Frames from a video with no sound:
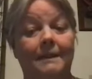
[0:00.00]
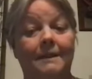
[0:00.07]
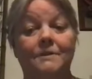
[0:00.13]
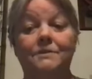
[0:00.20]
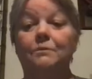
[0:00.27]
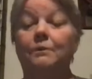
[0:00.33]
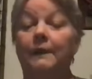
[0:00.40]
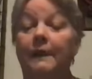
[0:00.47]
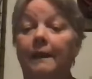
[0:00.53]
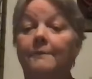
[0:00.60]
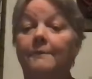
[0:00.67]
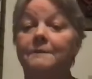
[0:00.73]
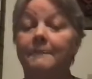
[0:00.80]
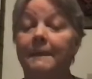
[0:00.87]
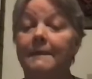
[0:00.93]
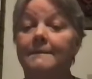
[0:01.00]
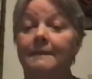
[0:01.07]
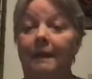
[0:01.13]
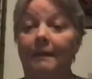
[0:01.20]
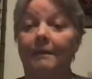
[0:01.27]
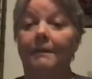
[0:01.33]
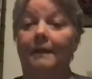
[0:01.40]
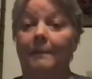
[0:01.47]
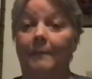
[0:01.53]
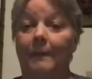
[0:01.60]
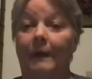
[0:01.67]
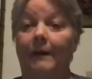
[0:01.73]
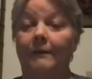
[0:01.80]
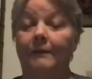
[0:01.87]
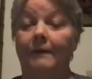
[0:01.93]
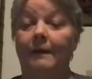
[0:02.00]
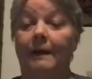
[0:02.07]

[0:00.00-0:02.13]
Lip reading: So what helps me is I think about